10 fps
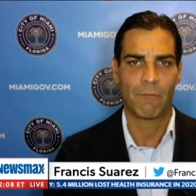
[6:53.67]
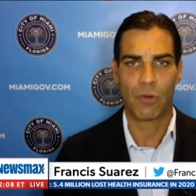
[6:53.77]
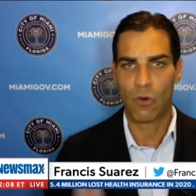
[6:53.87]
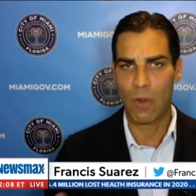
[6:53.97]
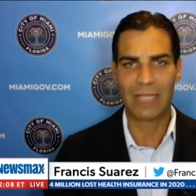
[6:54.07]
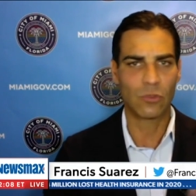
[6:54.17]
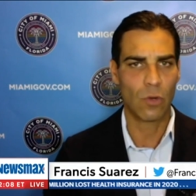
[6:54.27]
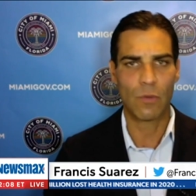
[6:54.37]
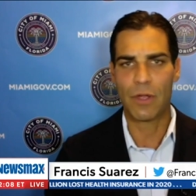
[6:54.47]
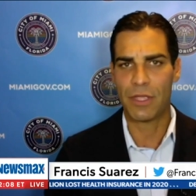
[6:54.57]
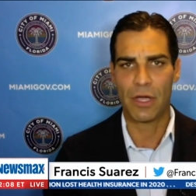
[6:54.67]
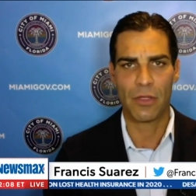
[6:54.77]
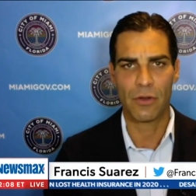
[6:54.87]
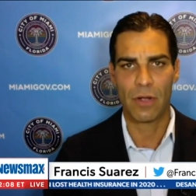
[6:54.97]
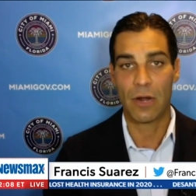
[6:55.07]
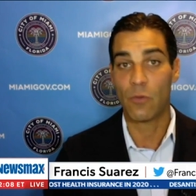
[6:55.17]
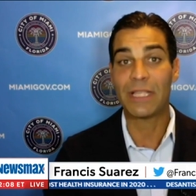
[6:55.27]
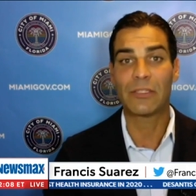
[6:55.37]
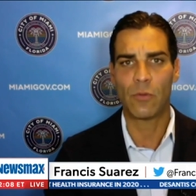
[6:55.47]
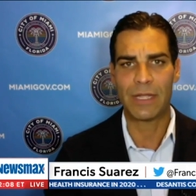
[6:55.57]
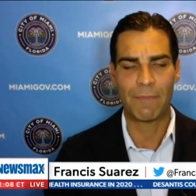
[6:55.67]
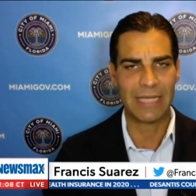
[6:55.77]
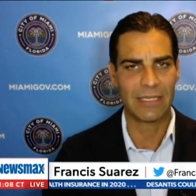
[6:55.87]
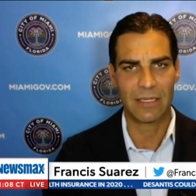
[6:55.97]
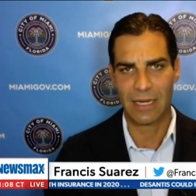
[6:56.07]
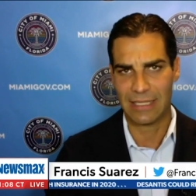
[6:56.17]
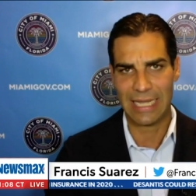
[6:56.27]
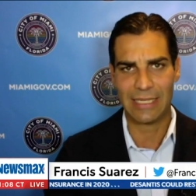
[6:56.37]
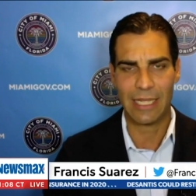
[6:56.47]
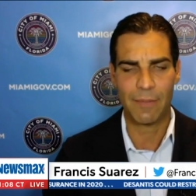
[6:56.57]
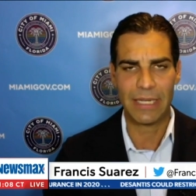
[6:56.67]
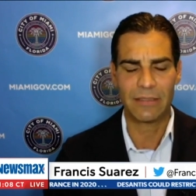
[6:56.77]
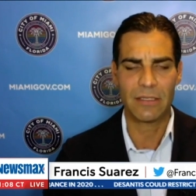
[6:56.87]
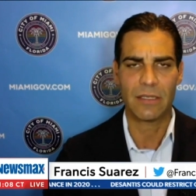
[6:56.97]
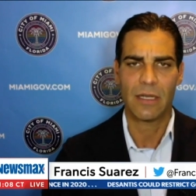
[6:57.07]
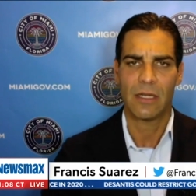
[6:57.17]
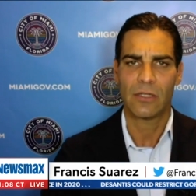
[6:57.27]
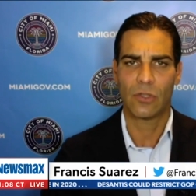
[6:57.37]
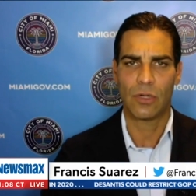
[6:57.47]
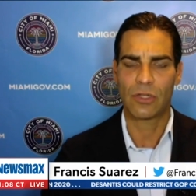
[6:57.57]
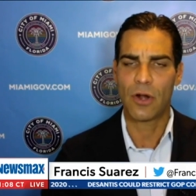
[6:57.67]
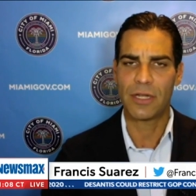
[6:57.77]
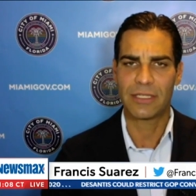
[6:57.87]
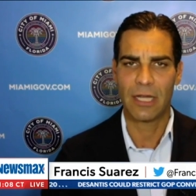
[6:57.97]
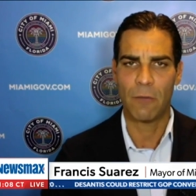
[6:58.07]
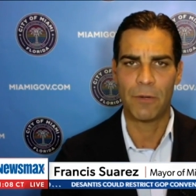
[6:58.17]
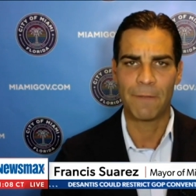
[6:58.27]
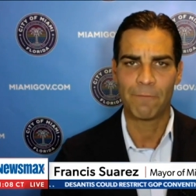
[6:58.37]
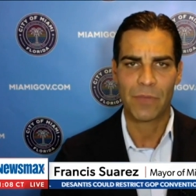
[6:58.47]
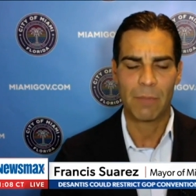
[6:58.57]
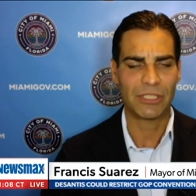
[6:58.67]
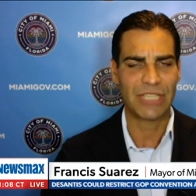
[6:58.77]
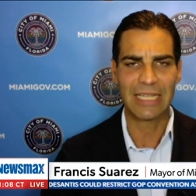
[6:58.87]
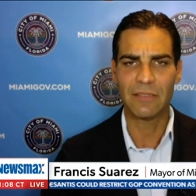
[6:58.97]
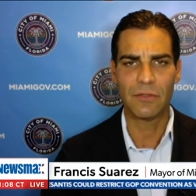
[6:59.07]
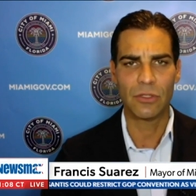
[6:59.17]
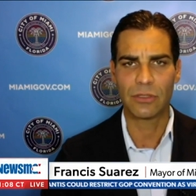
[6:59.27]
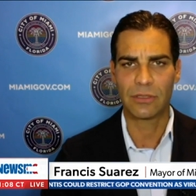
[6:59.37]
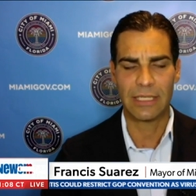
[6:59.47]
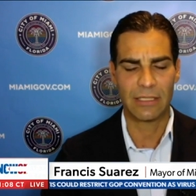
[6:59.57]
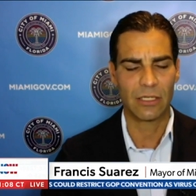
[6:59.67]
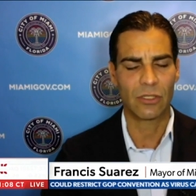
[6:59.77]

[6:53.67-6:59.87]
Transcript: progressed one way or the other on a week to week basis, on a day to day basis. So it's hard to tell, but but Jacksonville is, is in a